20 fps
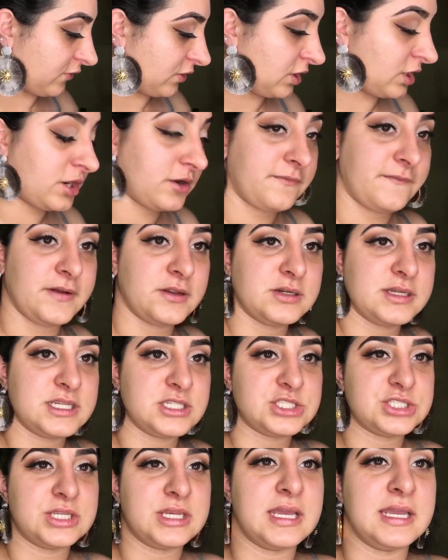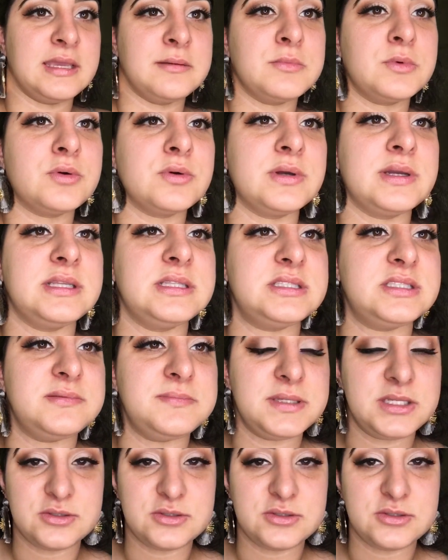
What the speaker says: for foundation, I am going to